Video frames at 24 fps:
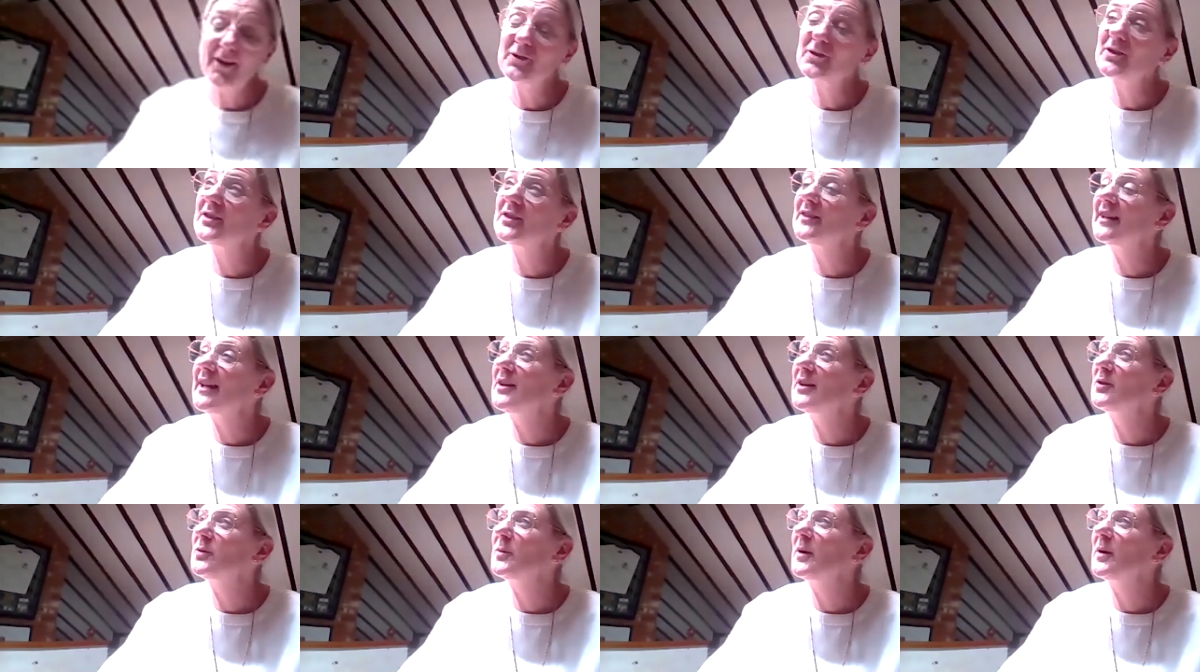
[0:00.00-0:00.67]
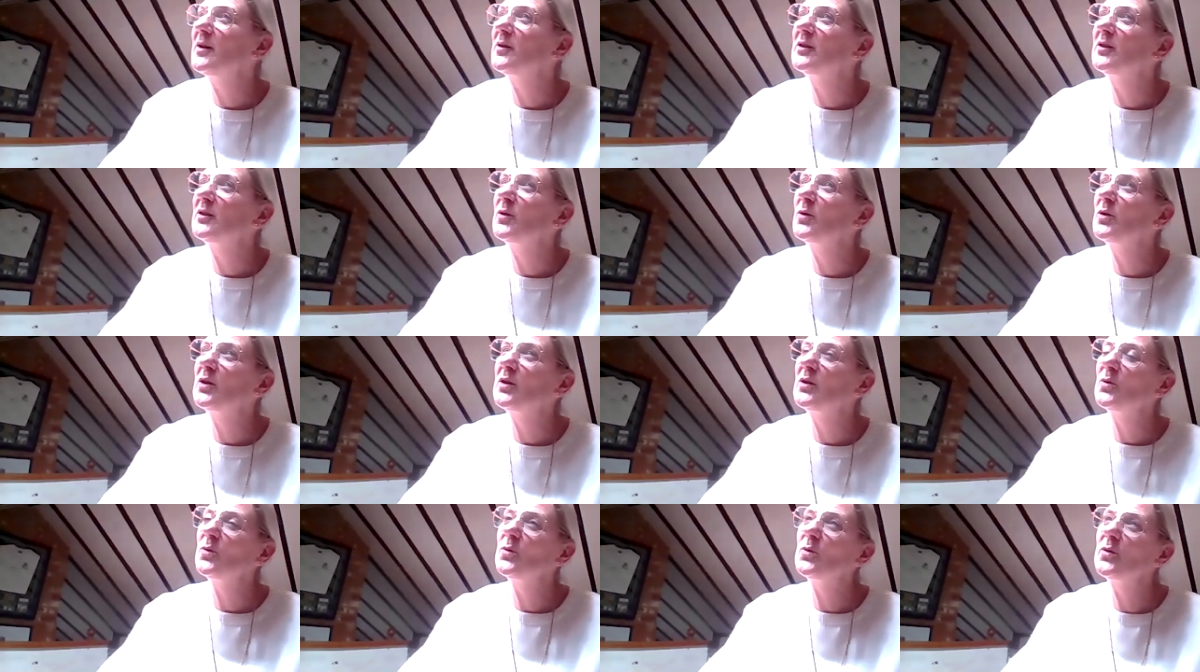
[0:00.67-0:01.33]
was going to say as well,
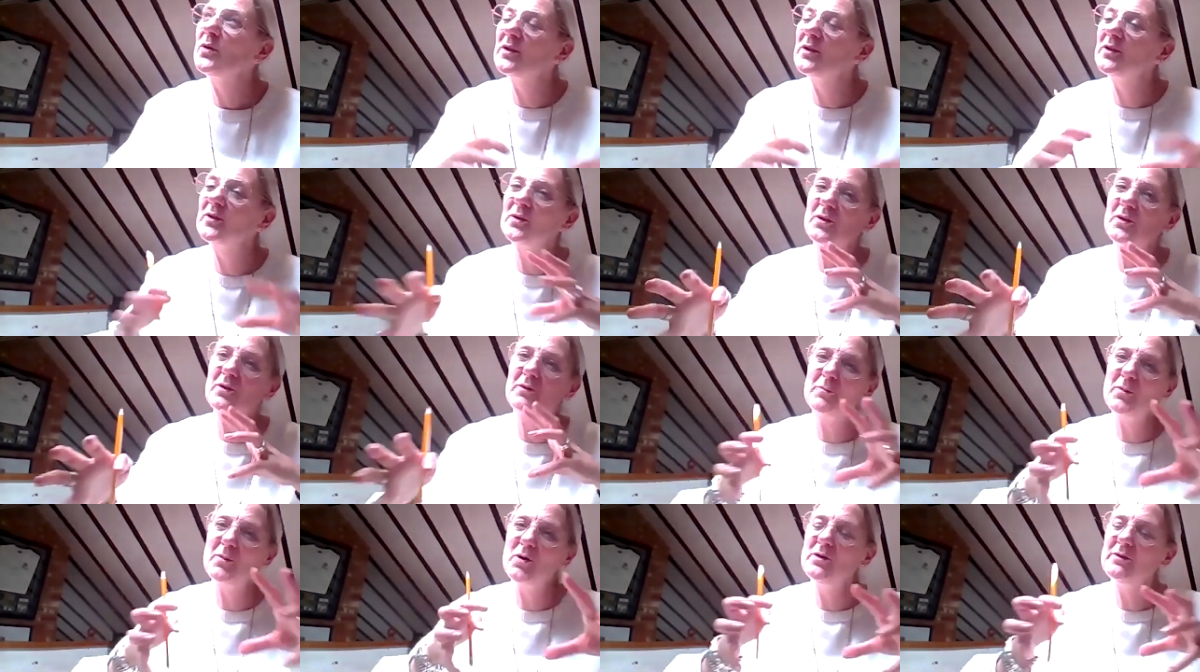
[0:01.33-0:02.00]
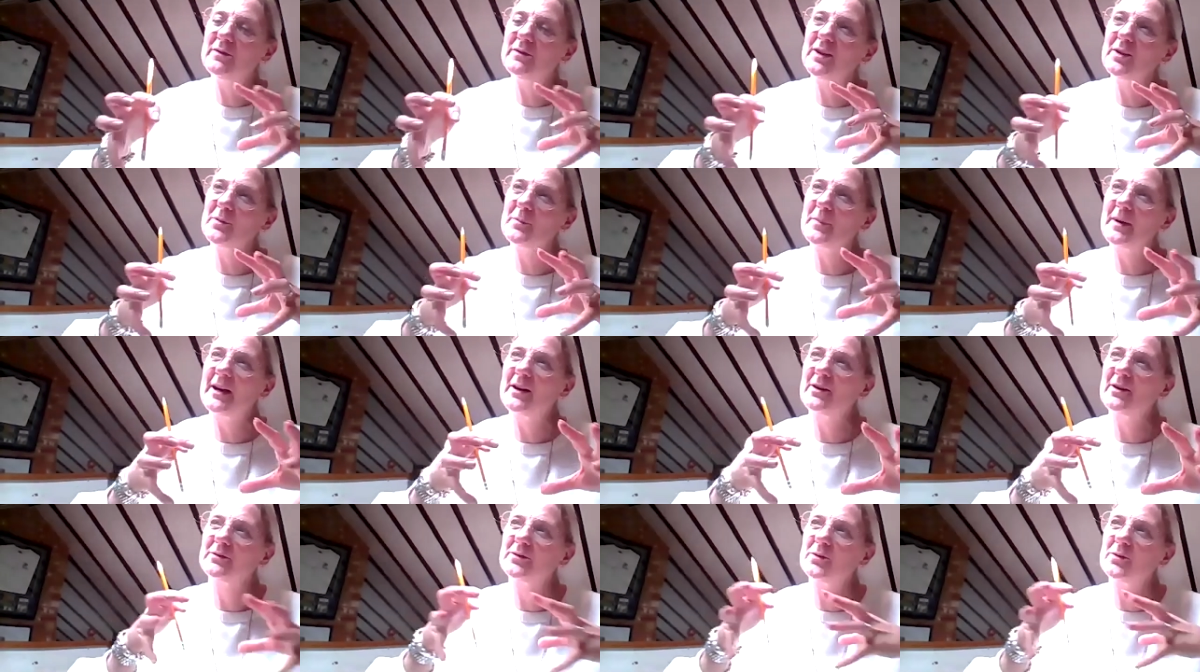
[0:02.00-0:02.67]
in all the sort of moving
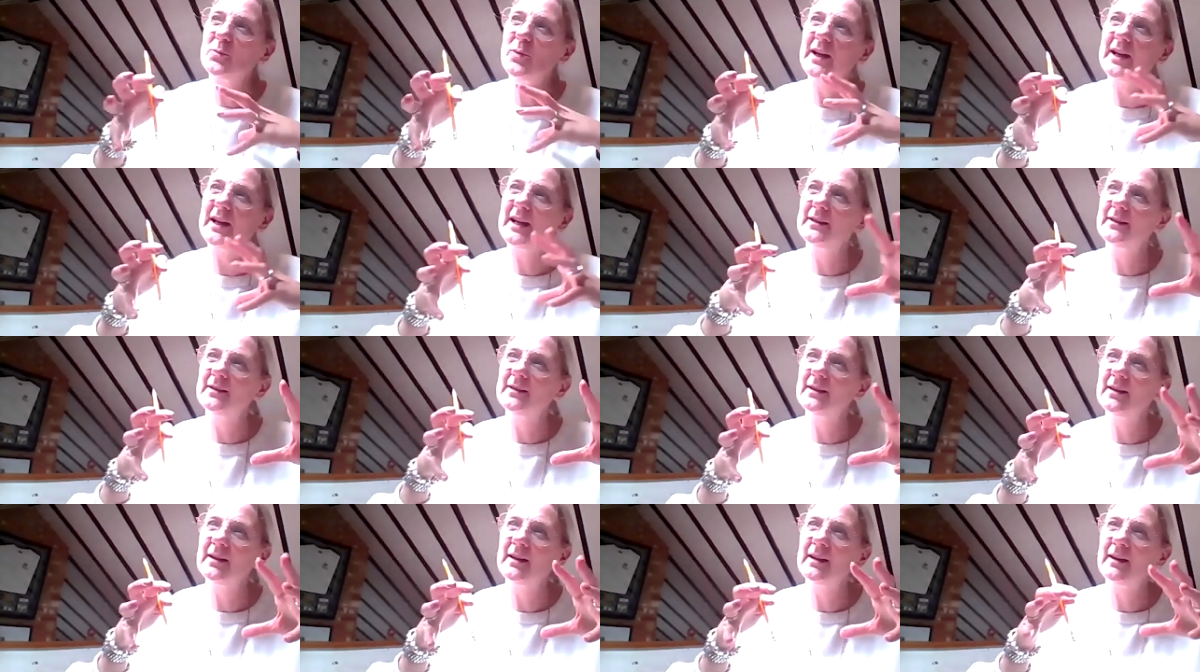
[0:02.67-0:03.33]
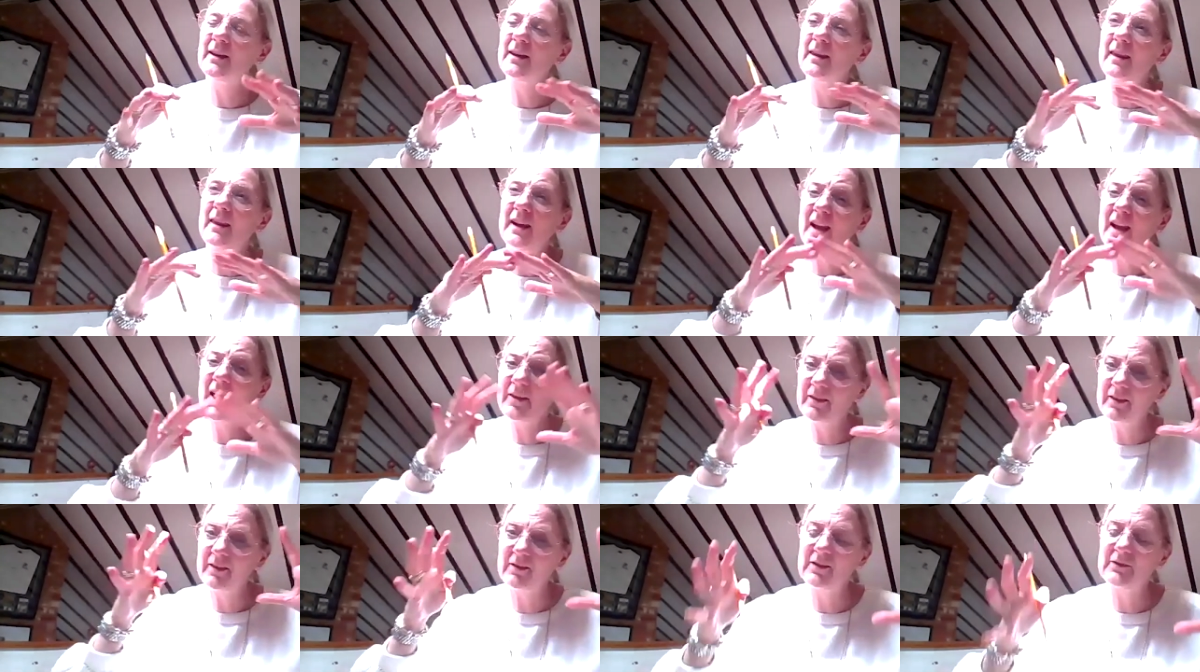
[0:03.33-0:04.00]
about from one entity to
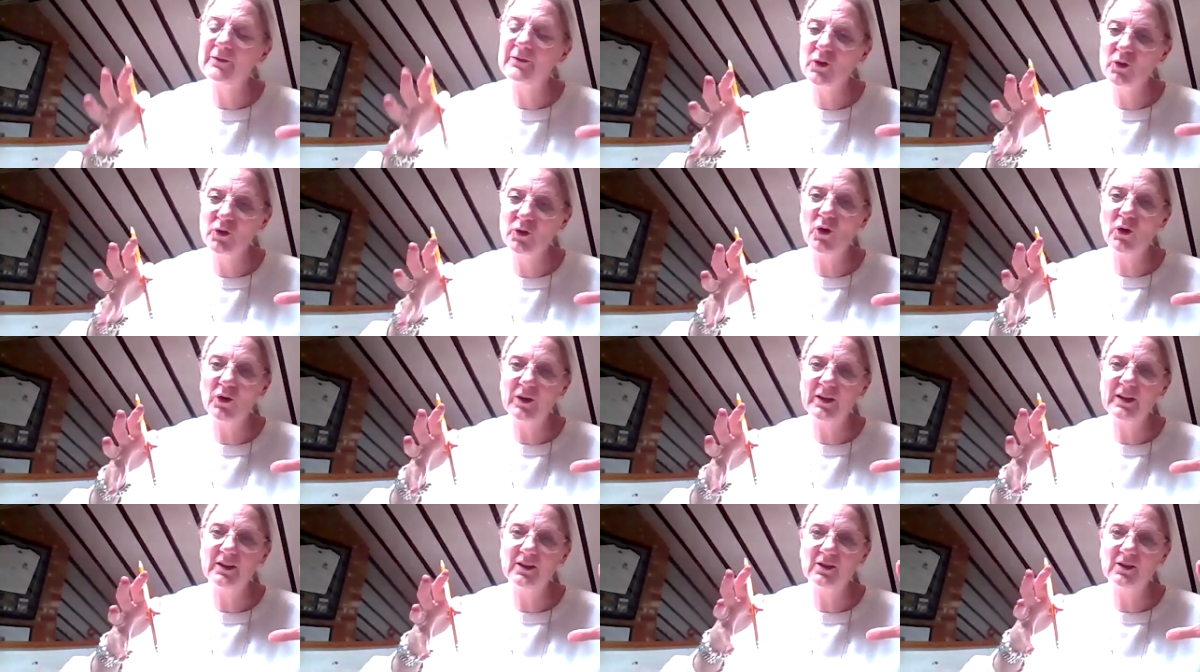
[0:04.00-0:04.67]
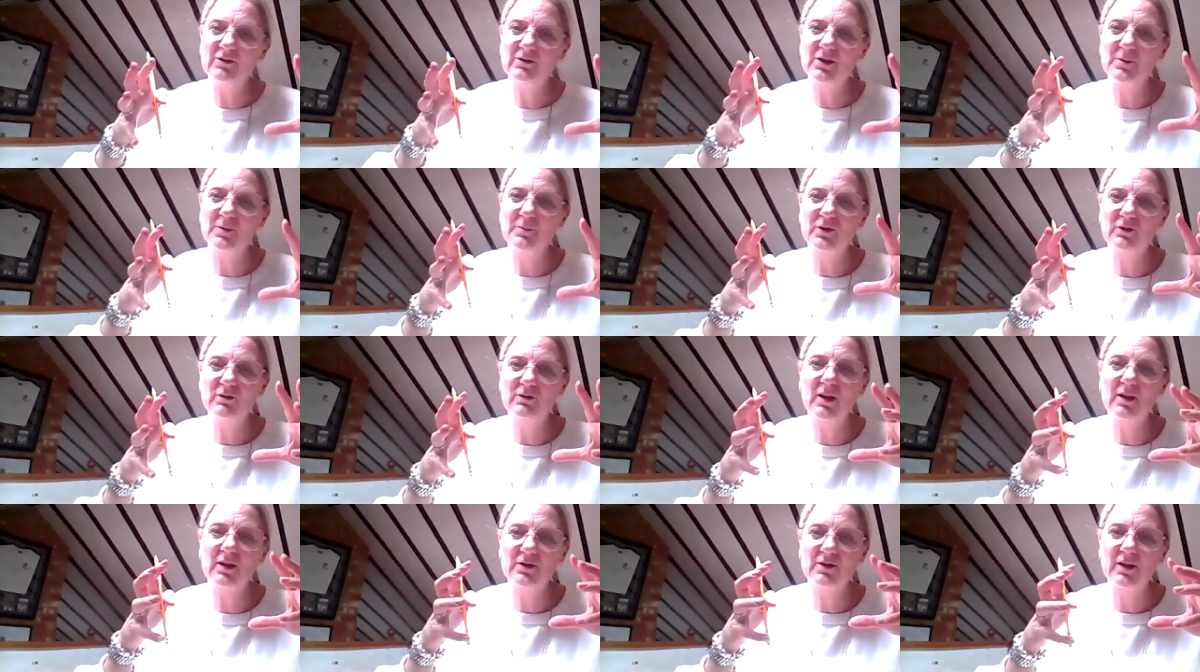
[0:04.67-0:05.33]
another, if you're not in the group
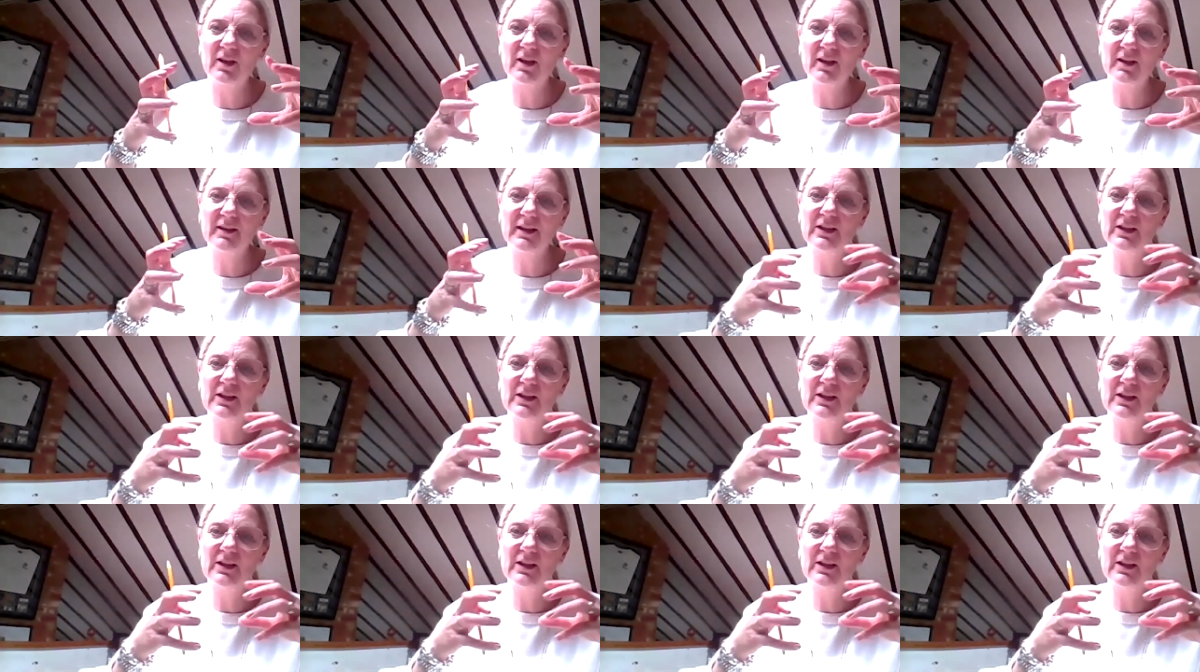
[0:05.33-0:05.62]
structure,